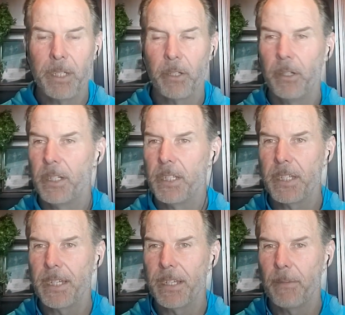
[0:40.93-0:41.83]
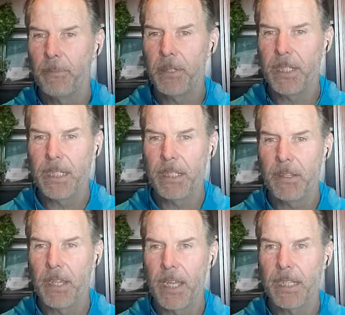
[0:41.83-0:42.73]
Recurrent is a company
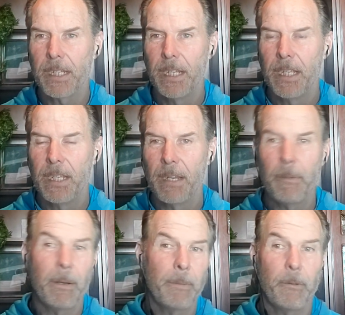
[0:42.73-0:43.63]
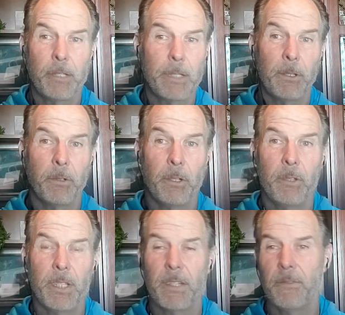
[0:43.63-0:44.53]
that, and most people don't
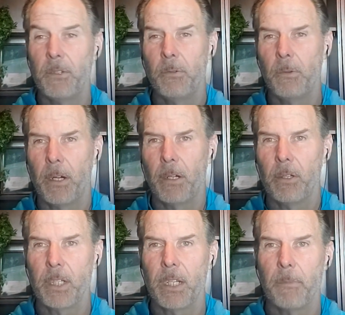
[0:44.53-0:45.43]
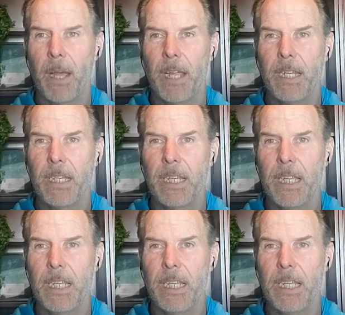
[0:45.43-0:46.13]
know this, if you are looking at buying